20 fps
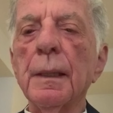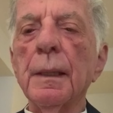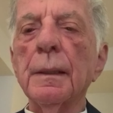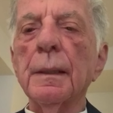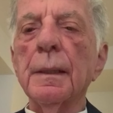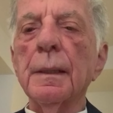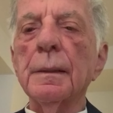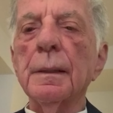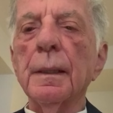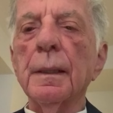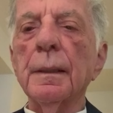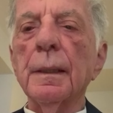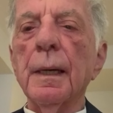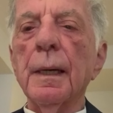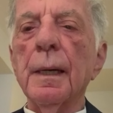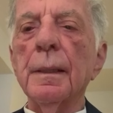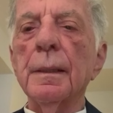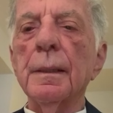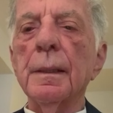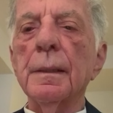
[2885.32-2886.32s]
Iranians, and
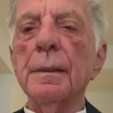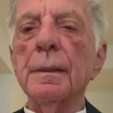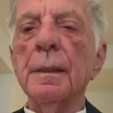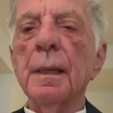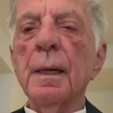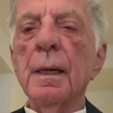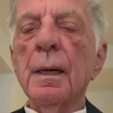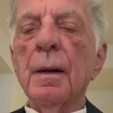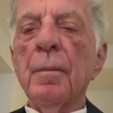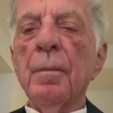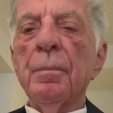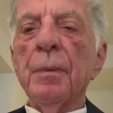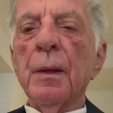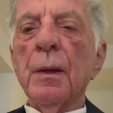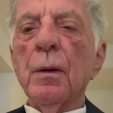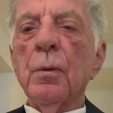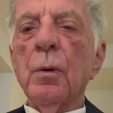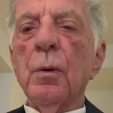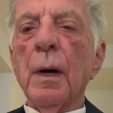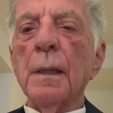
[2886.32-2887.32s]
the others,
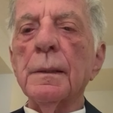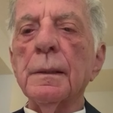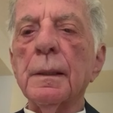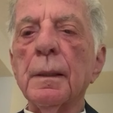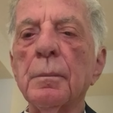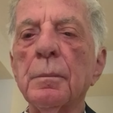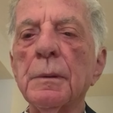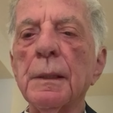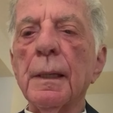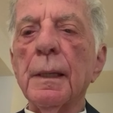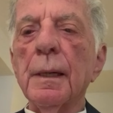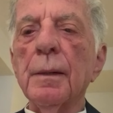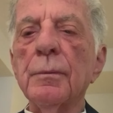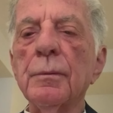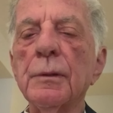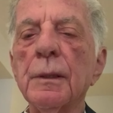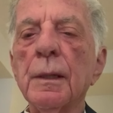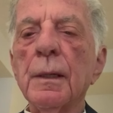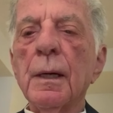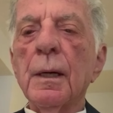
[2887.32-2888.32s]
who ask
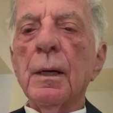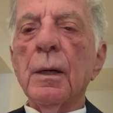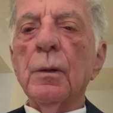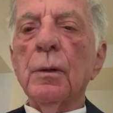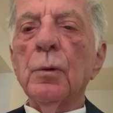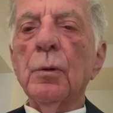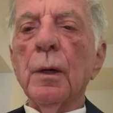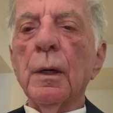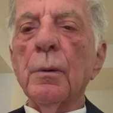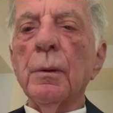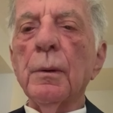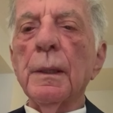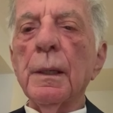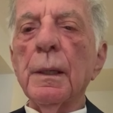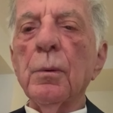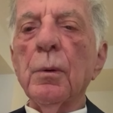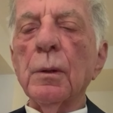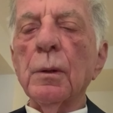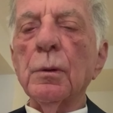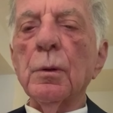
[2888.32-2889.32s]
themselves, do I
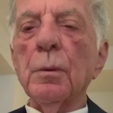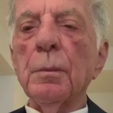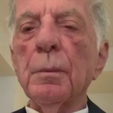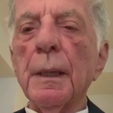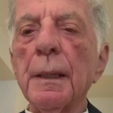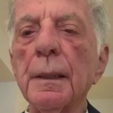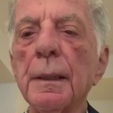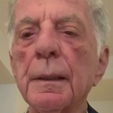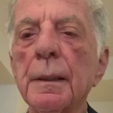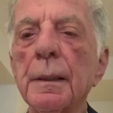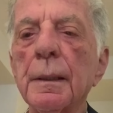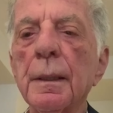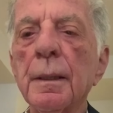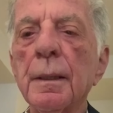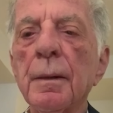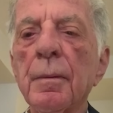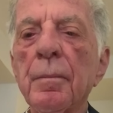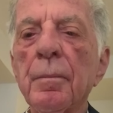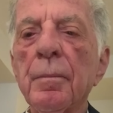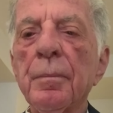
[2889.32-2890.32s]
really want to make
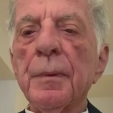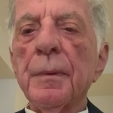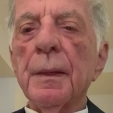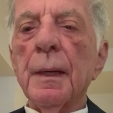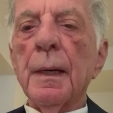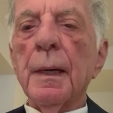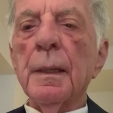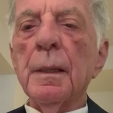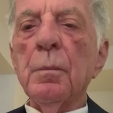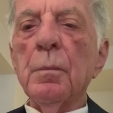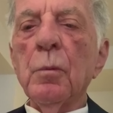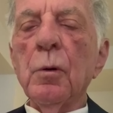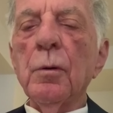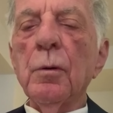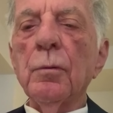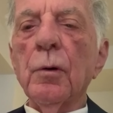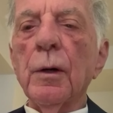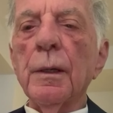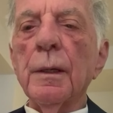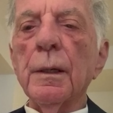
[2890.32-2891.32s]
any
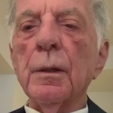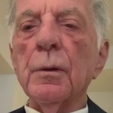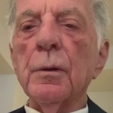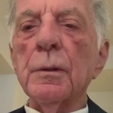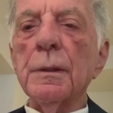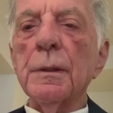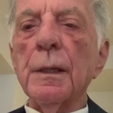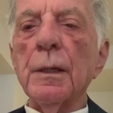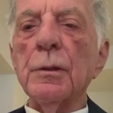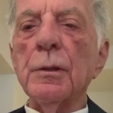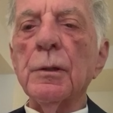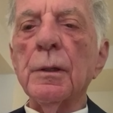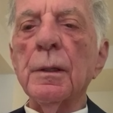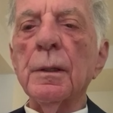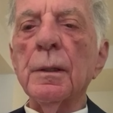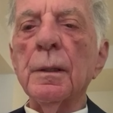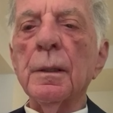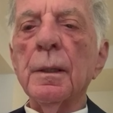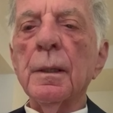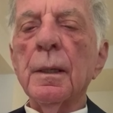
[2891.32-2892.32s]
move or any
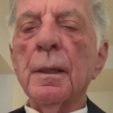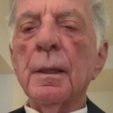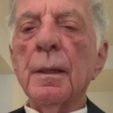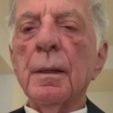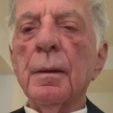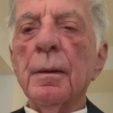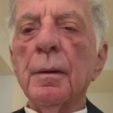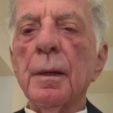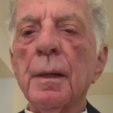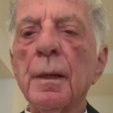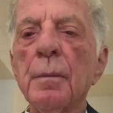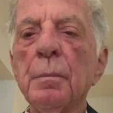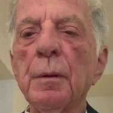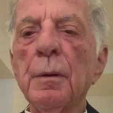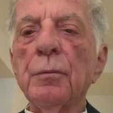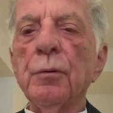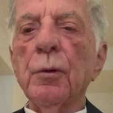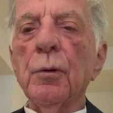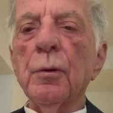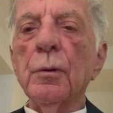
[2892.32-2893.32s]
concession
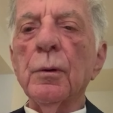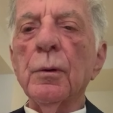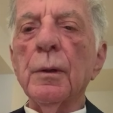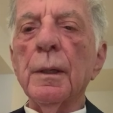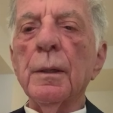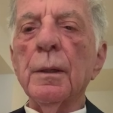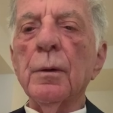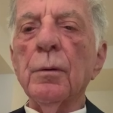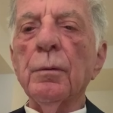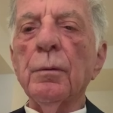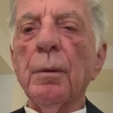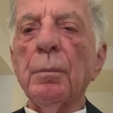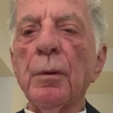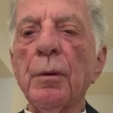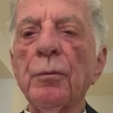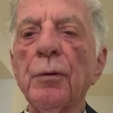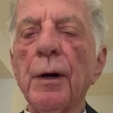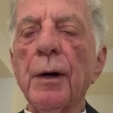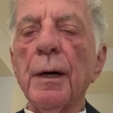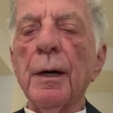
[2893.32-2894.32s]
before
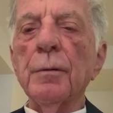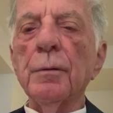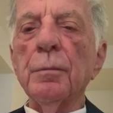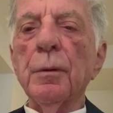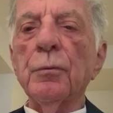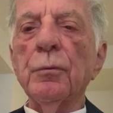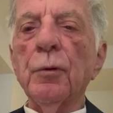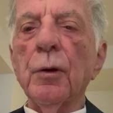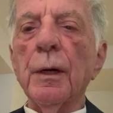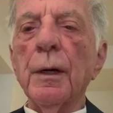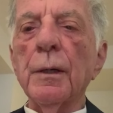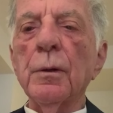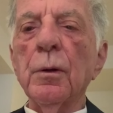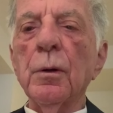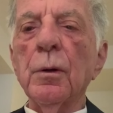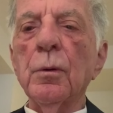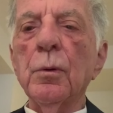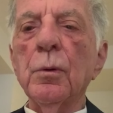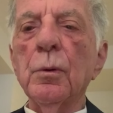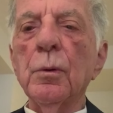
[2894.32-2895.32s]
November 5, before I
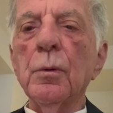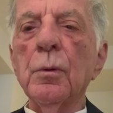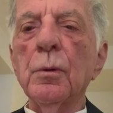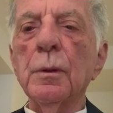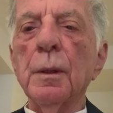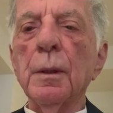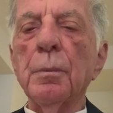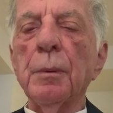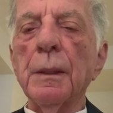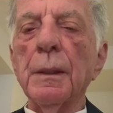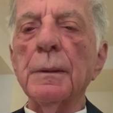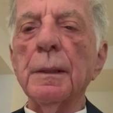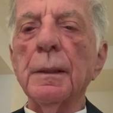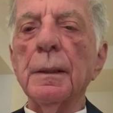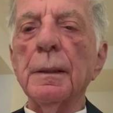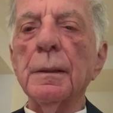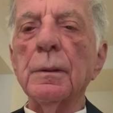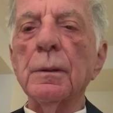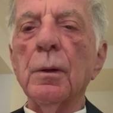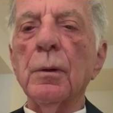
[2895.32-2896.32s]
know who the
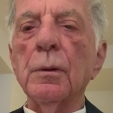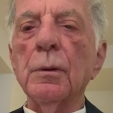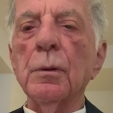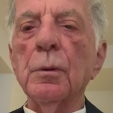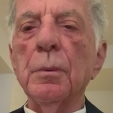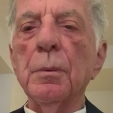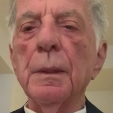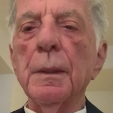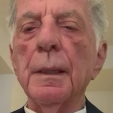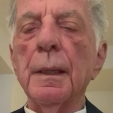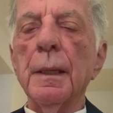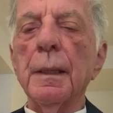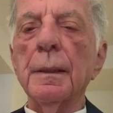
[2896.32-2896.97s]
president is going to be?